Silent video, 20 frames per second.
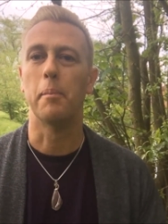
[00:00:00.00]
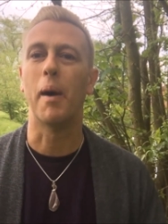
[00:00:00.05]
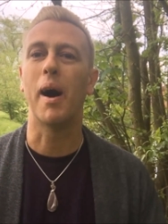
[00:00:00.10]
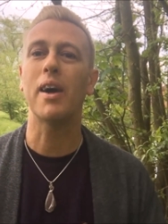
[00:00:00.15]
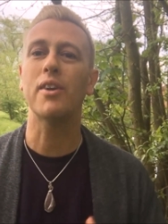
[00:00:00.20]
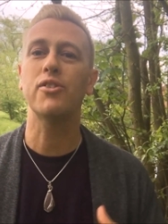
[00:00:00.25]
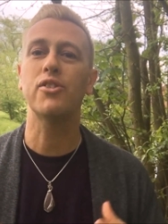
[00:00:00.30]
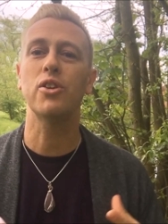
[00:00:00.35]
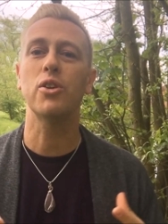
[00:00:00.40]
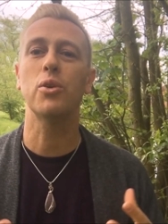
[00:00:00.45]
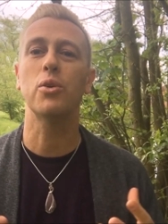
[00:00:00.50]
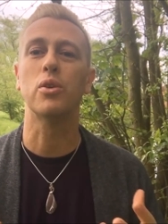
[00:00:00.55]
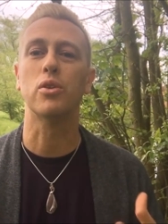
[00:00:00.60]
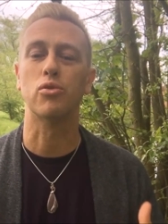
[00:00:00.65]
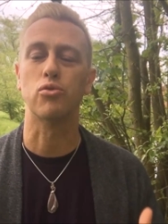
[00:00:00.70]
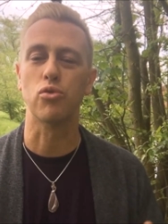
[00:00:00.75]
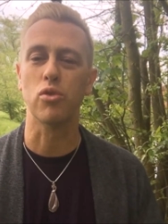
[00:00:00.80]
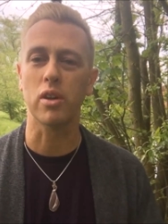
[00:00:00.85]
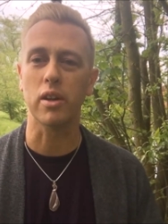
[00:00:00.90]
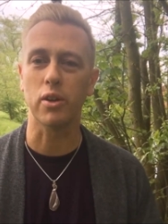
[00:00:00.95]
Barchiel
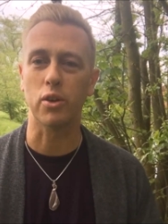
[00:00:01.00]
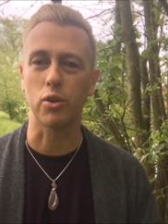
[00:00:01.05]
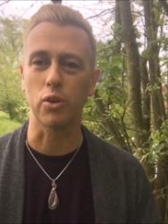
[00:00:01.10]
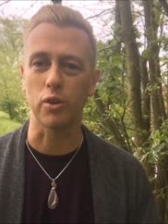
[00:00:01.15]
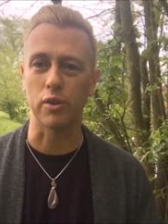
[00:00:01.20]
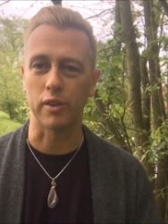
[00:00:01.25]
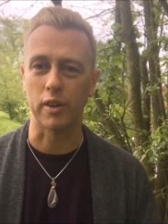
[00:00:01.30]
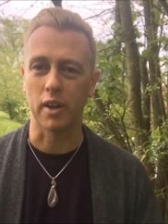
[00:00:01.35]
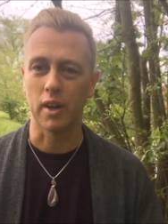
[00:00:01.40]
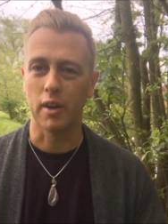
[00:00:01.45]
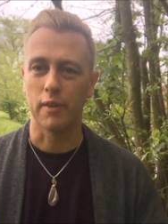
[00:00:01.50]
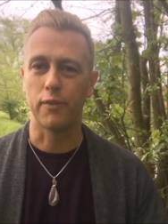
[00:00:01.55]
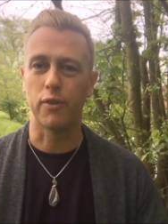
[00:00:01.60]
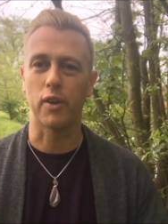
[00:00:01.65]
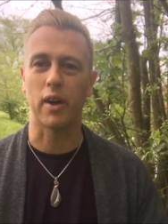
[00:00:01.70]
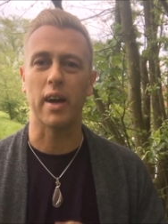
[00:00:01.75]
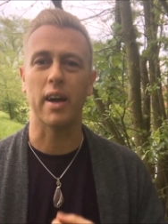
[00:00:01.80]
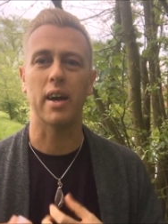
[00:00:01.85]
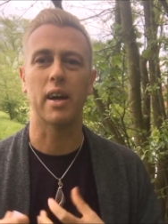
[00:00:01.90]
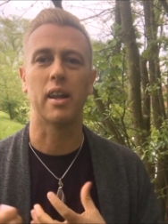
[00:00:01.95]
is really good
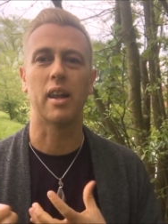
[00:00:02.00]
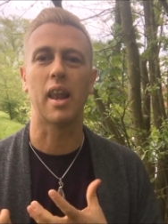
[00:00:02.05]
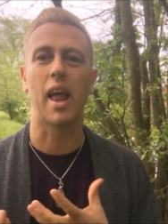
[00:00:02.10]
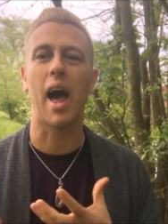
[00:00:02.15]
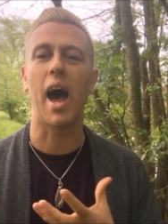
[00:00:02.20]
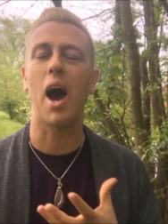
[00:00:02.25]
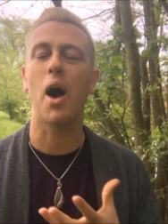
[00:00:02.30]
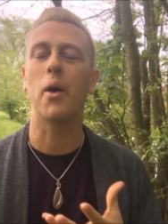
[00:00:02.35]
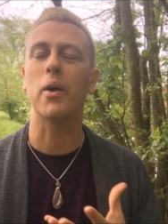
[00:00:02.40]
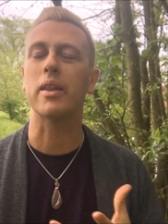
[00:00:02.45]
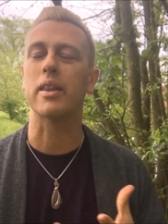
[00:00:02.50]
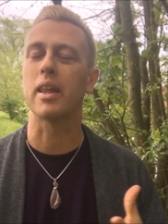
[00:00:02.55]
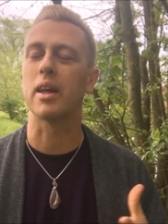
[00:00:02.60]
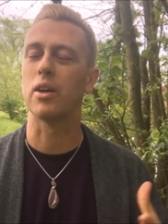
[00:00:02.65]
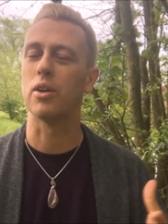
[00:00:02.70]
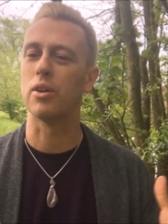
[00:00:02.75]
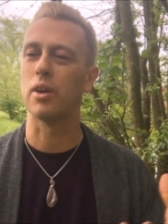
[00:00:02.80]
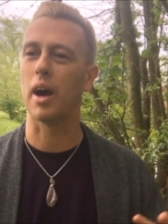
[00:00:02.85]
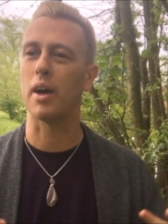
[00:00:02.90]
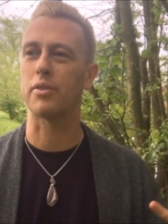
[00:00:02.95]
for allowing
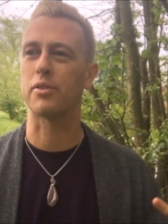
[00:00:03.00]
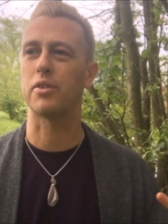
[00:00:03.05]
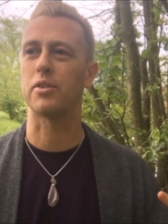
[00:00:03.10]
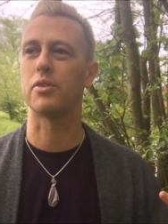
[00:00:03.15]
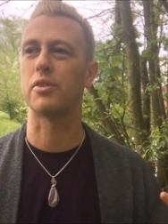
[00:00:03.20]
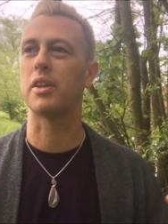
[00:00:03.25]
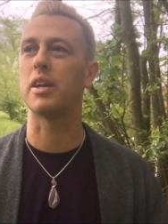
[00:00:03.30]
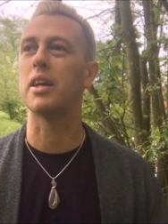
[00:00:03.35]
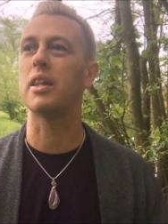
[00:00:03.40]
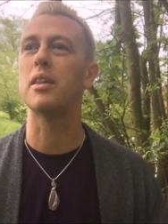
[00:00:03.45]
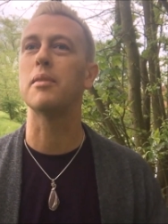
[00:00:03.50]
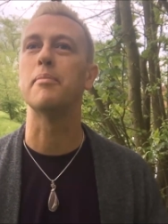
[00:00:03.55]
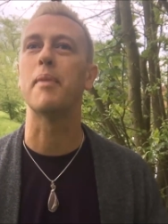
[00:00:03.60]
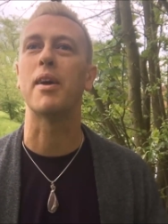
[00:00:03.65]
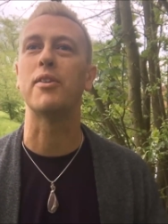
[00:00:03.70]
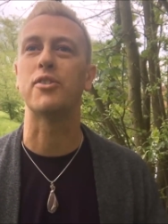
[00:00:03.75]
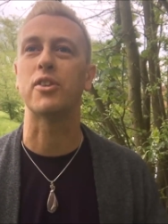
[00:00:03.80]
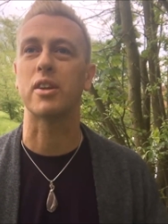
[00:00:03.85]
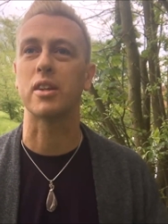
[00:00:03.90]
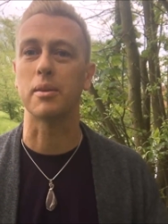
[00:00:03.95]
the, us to see the
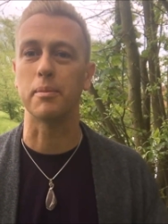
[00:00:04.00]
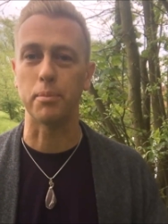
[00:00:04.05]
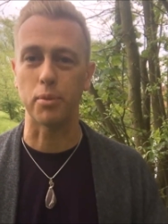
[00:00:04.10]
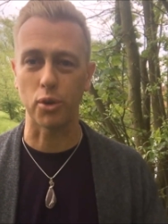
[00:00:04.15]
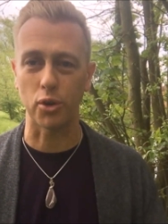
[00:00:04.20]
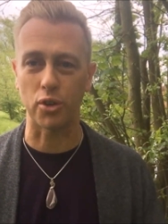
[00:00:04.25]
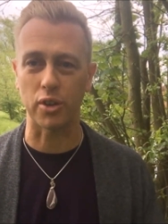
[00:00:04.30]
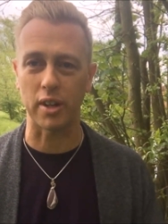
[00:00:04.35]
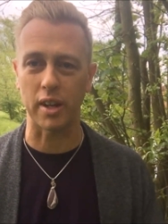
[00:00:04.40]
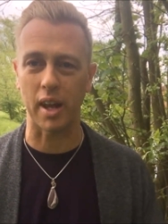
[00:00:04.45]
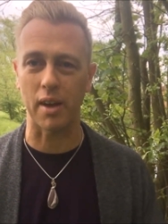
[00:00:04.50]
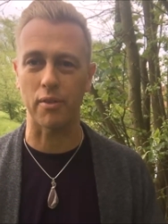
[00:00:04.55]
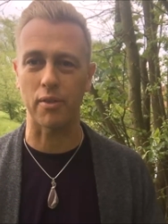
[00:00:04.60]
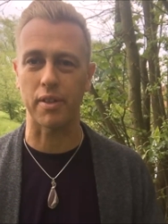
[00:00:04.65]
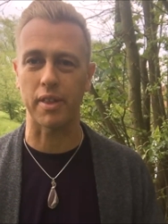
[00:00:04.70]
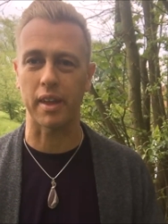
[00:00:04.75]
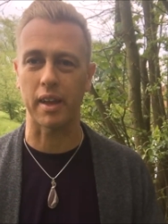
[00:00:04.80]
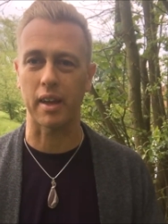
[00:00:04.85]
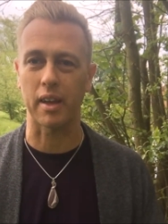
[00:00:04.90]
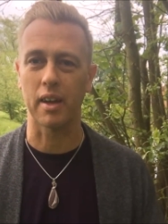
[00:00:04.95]
magic and the beauty in
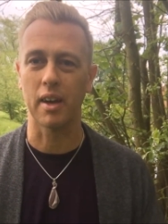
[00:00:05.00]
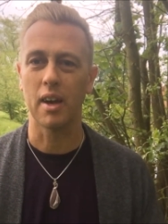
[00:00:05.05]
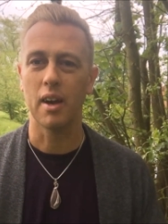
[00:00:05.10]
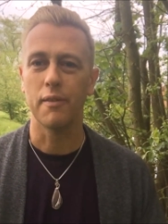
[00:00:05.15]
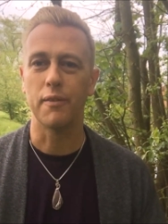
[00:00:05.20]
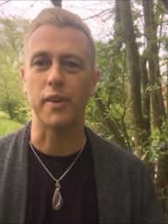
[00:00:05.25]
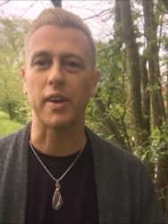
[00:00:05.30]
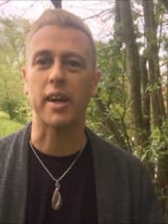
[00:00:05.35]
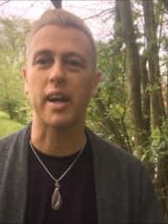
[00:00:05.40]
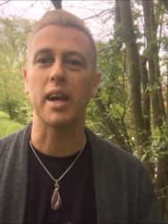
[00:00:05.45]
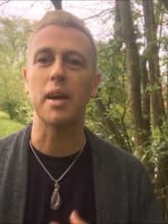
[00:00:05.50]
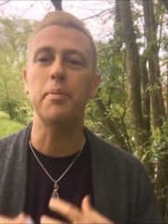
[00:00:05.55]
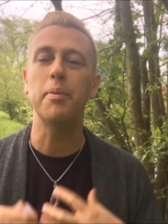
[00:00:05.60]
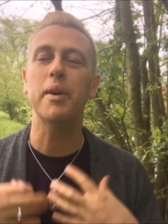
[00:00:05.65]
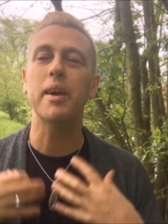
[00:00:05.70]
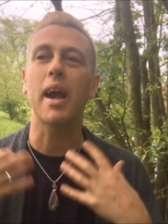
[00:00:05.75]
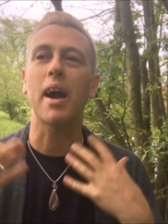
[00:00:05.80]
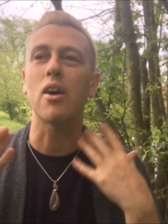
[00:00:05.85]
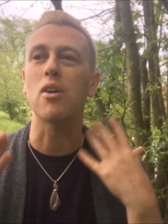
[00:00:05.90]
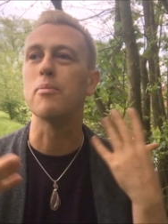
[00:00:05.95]
everything, for
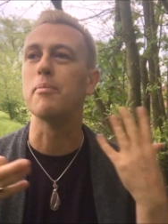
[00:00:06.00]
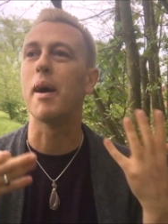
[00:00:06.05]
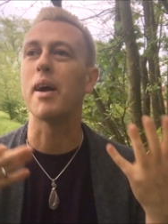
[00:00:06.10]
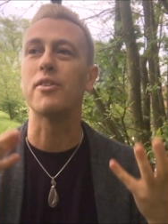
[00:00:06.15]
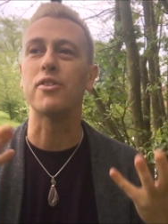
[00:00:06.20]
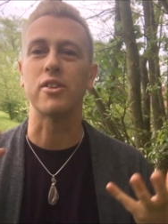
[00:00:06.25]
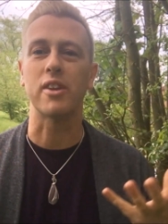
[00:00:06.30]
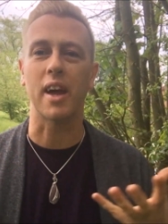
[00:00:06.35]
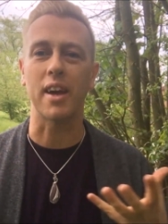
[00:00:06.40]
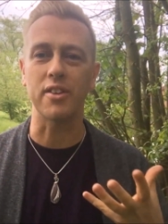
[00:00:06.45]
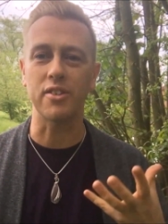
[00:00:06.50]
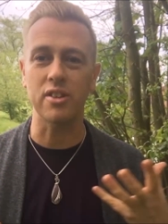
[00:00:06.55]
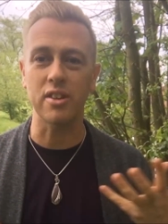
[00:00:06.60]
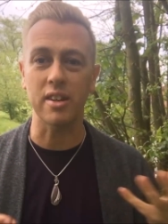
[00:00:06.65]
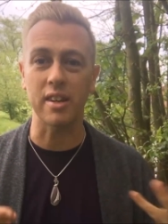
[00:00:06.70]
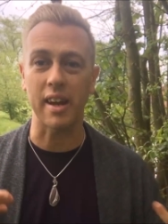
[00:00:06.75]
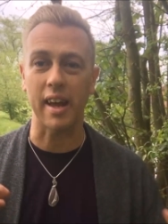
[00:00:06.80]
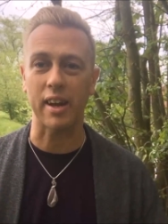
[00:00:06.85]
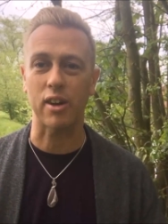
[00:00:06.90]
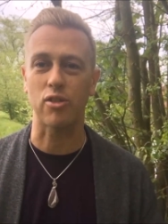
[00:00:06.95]
keeping our imagination
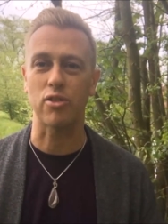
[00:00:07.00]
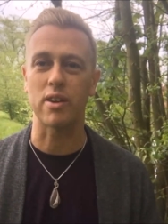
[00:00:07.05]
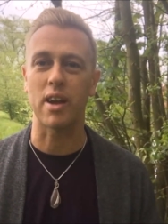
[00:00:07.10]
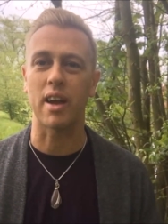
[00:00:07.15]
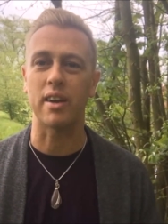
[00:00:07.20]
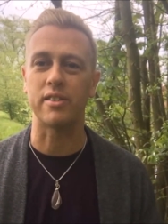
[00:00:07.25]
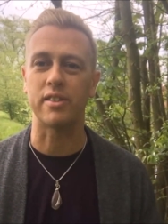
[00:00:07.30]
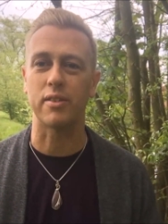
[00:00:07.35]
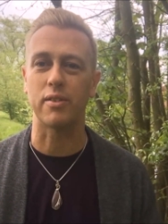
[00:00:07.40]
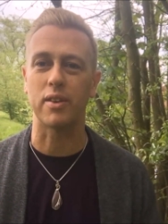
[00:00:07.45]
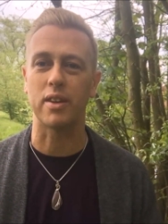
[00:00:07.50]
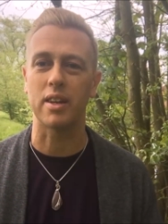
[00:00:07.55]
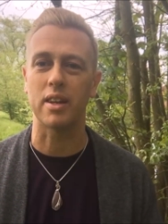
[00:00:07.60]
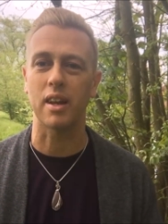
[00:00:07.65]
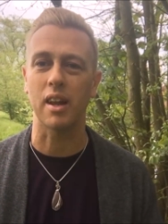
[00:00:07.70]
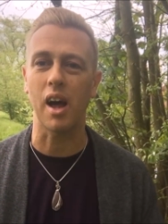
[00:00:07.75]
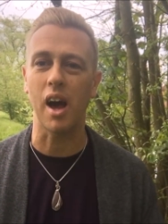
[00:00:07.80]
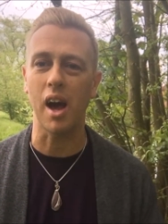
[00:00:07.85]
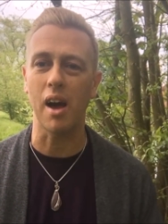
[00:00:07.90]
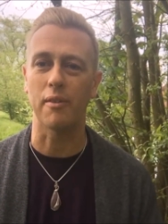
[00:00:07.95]
and our creativity
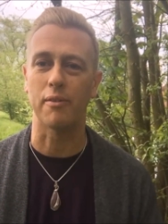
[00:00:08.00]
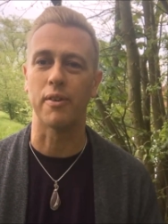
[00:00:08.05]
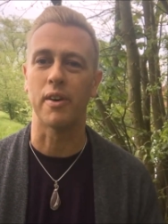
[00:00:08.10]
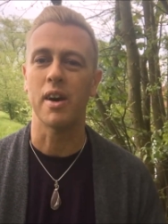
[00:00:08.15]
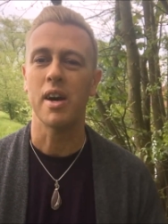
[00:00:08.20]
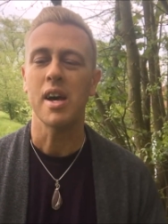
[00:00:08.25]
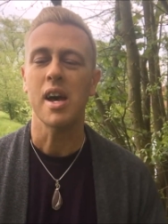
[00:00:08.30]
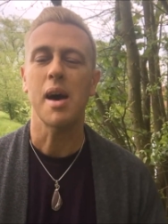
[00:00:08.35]
alive.